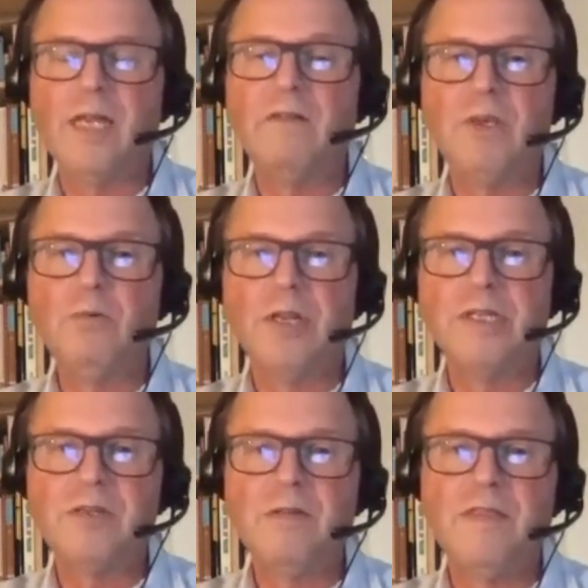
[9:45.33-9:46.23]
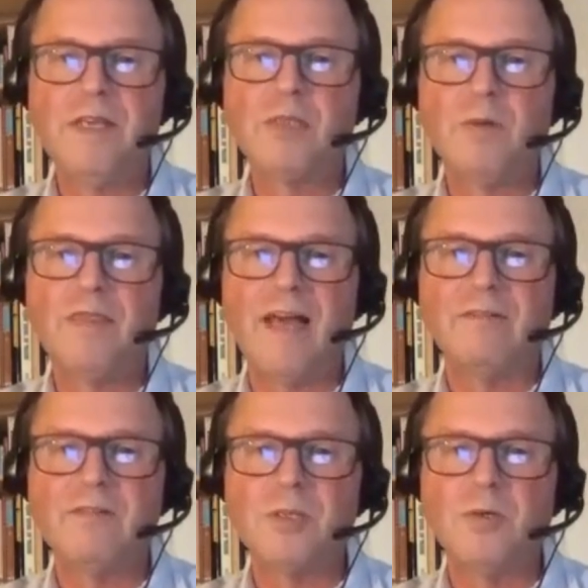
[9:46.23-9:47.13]
And if you want to do things with that
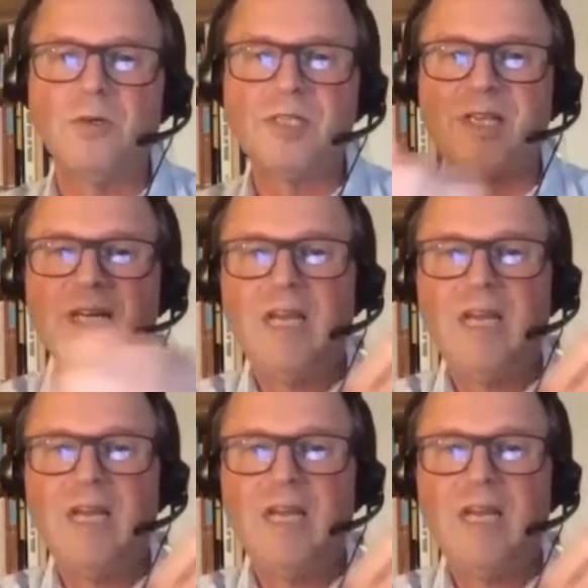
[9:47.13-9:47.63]
resource,